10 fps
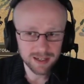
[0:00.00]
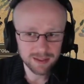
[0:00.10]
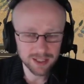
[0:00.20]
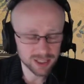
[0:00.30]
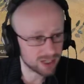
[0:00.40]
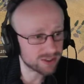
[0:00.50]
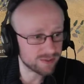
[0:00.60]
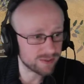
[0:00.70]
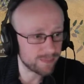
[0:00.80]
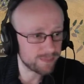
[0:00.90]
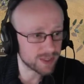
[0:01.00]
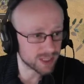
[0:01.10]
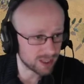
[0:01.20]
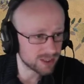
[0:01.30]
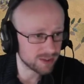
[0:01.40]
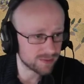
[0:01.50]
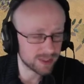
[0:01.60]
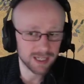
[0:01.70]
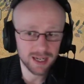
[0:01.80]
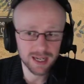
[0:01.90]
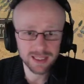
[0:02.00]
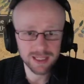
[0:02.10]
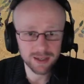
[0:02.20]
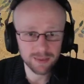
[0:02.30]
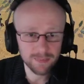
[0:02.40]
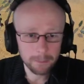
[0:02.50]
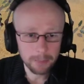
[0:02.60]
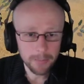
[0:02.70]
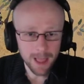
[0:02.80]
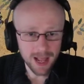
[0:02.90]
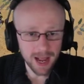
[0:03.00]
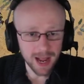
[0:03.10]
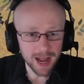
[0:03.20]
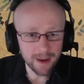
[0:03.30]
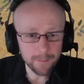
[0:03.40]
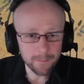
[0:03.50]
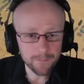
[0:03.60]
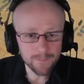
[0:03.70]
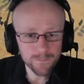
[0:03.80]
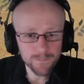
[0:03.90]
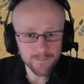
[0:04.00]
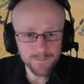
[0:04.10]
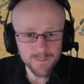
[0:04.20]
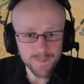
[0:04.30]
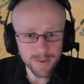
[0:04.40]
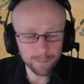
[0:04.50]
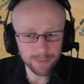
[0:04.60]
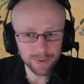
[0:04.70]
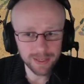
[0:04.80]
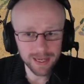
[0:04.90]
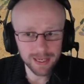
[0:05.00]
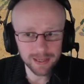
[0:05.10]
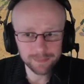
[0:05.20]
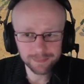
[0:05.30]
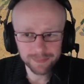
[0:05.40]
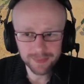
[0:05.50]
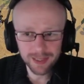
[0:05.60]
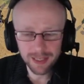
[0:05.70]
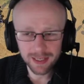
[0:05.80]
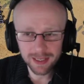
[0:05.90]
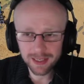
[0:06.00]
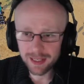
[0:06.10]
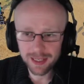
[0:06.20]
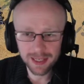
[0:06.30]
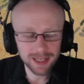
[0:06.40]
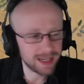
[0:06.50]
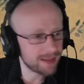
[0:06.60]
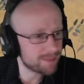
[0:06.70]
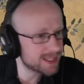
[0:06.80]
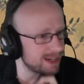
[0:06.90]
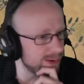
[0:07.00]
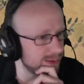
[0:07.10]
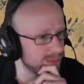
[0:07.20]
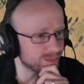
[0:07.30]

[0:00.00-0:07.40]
there's a lot of them. There's a lot of the light still. But yeah, I'm still